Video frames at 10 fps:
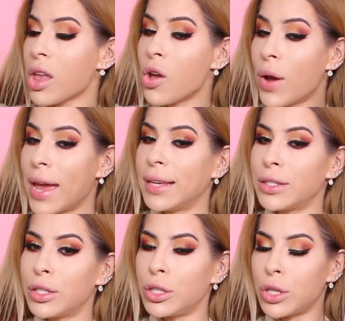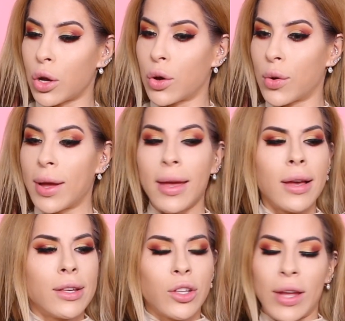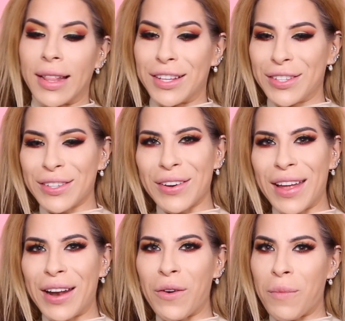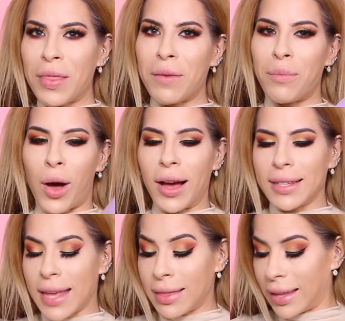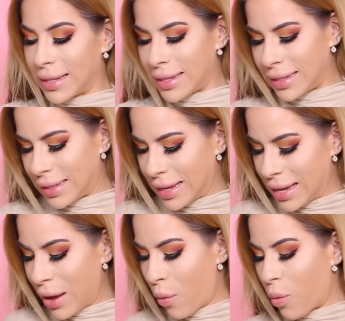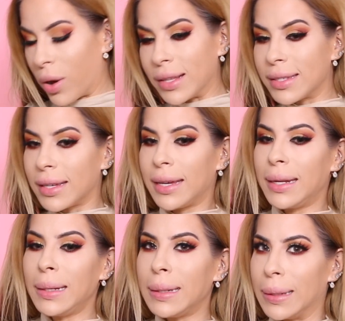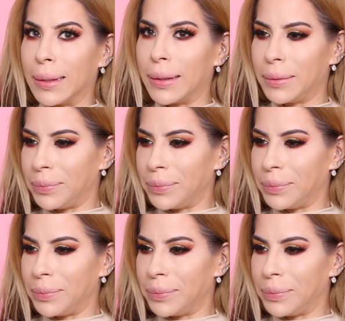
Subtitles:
Okay, so yeah, let's just go ahead and open the box and let's see what's in here.